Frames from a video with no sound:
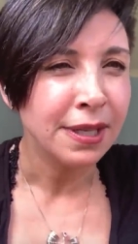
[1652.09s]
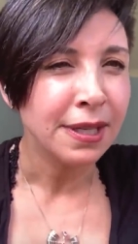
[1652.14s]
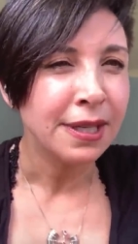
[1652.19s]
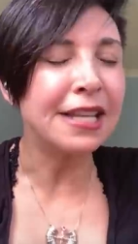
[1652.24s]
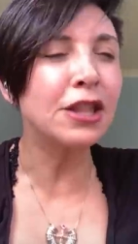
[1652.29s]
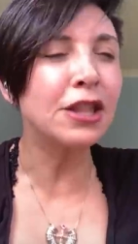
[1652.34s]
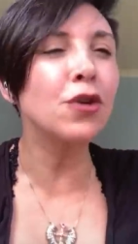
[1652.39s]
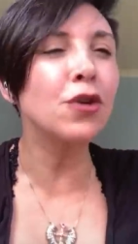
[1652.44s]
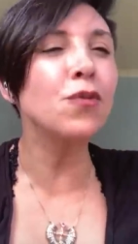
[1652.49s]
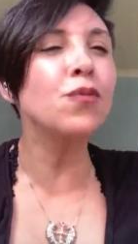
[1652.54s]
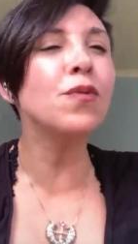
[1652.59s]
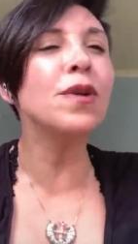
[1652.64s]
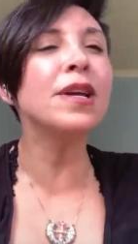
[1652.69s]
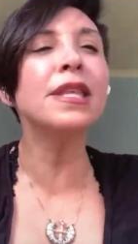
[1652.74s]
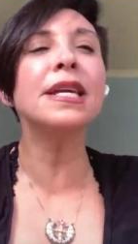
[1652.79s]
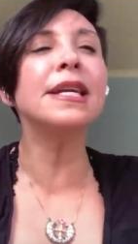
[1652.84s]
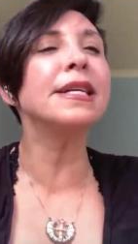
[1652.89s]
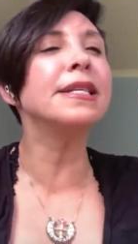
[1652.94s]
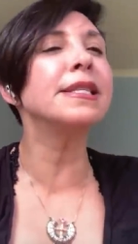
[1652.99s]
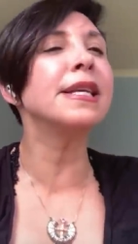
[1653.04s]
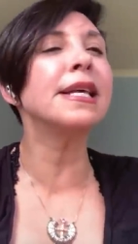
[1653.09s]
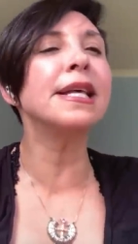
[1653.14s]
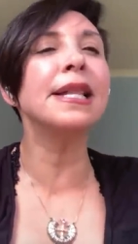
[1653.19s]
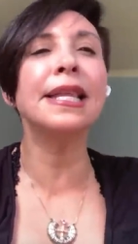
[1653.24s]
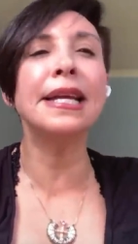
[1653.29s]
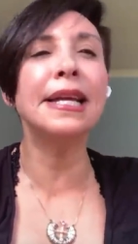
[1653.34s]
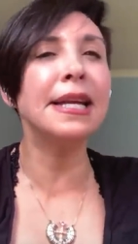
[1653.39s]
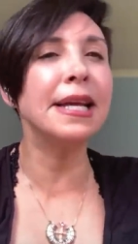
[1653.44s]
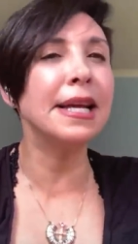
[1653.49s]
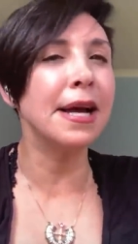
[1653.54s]
Like there really is
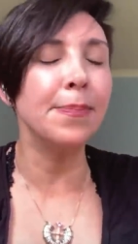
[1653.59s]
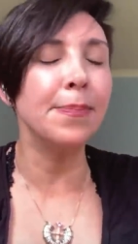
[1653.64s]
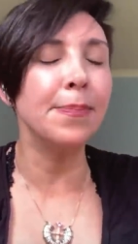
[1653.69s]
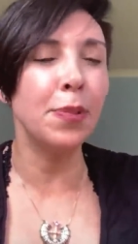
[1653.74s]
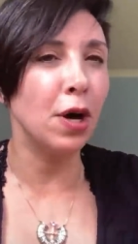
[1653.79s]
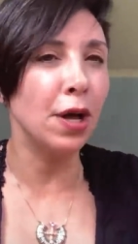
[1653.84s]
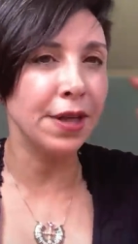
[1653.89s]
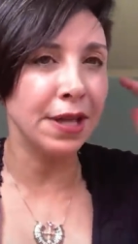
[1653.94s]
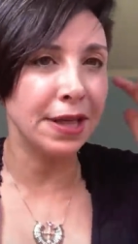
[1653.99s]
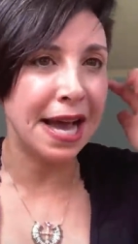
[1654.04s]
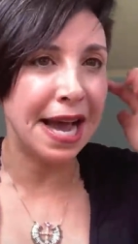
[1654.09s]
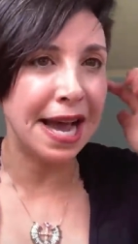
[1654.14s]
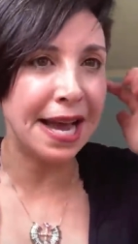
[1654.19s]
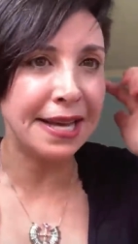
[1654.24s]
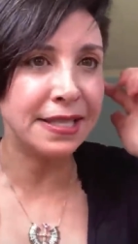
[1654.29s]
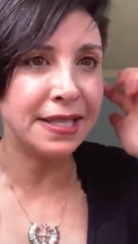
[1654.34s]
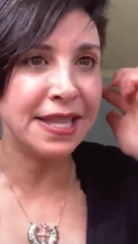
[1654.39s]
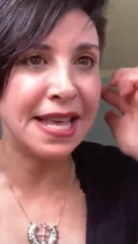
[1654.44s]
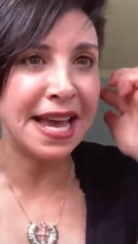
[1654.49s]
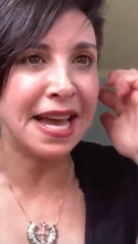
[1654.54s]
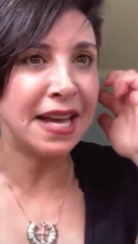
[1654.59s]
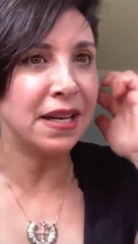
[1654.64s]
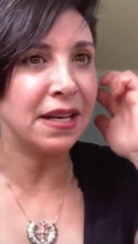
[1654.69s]
cleaning up all the lies that